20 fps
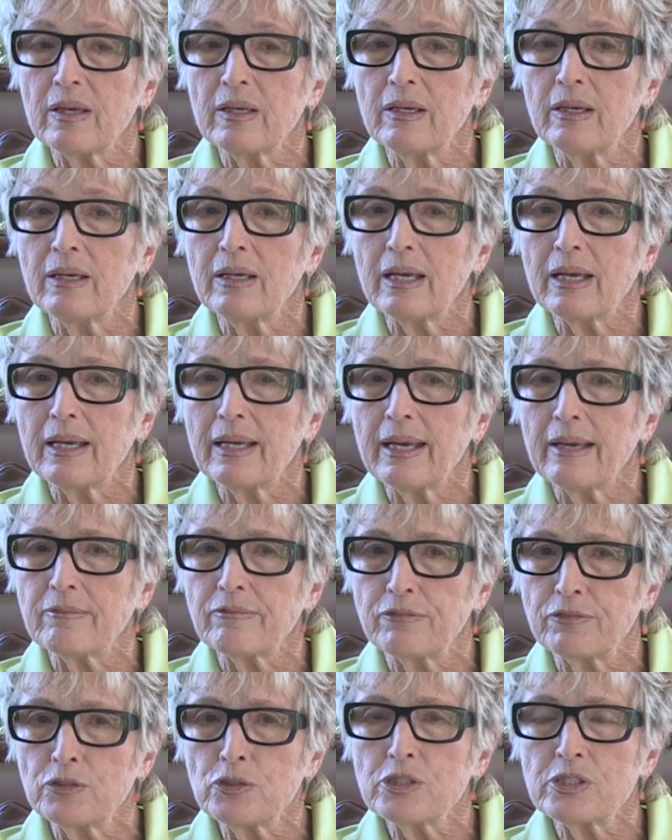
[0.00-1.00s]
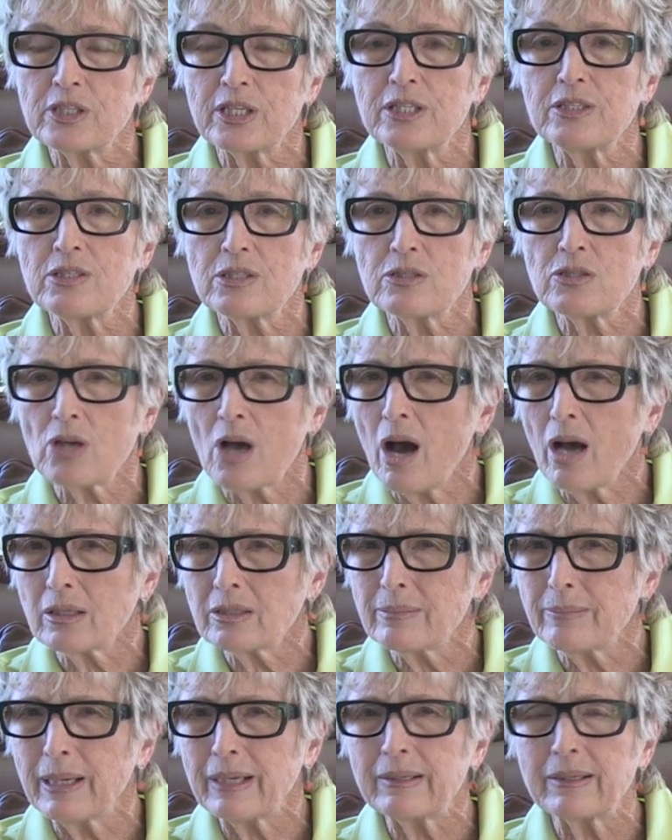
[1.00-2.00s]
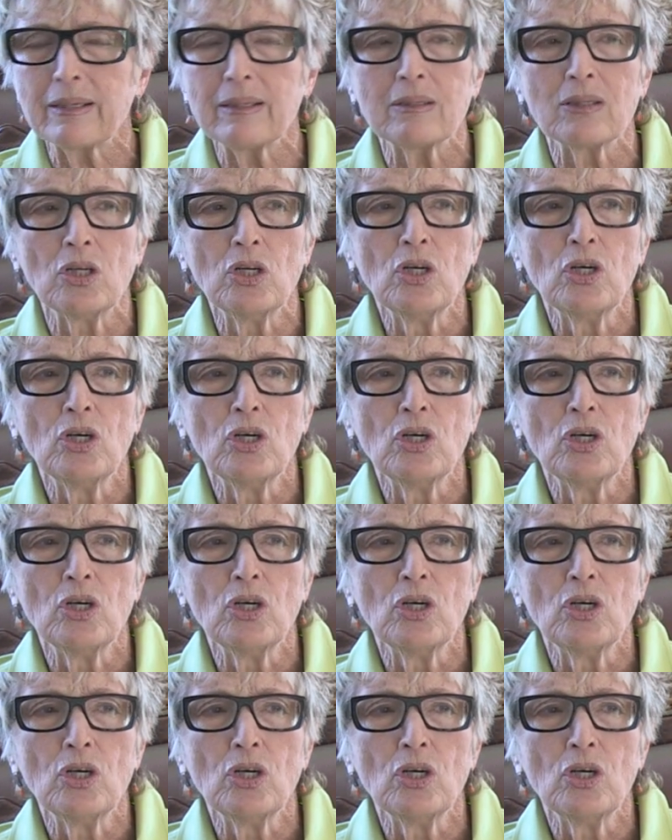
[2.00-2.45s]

And at first they talked about it,